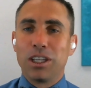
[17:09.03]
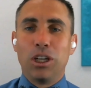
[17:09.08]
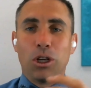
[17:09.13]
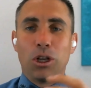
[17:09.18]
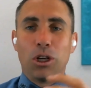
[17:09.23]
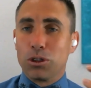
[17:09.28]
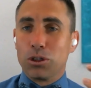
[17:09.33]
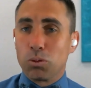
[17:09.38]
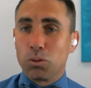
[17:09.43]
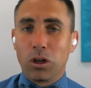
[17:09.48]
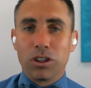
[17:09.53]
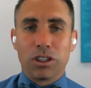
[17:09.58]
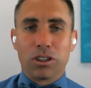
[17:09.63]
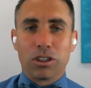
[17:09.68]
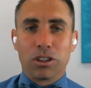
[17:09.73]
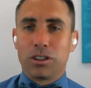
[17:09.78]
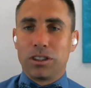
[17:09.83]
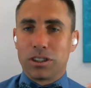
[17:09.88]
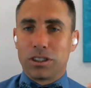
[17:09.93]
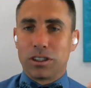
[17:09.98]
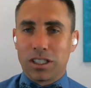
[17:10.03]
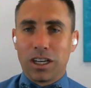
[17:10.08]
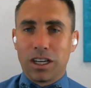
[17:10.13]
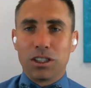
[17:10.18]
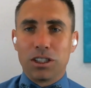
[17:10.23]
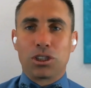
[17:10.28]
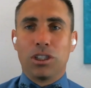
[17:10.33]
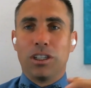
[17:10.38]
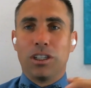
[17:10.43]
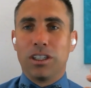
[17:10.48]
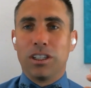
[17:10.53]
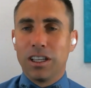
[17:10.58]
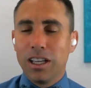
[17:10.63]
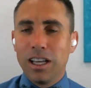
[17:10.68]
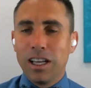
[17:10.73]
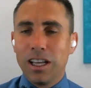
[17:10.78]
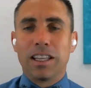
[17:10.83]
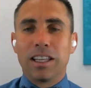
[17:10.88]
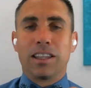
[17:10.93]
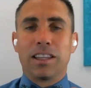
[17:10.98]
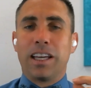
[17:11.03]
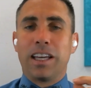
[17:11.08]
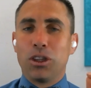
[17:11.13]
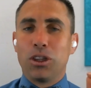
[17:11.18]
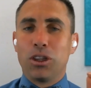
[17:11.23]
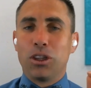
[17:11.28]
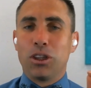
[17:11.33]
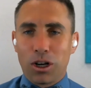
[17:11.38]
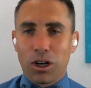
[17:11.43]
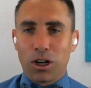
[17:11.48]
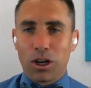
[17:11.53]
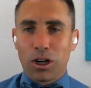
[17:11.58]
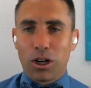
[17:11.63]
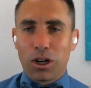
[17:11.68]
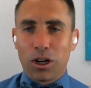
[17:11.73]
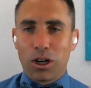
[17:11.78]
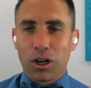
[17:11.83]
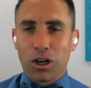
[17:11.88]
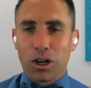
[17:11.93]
There's one little discussion that they log away,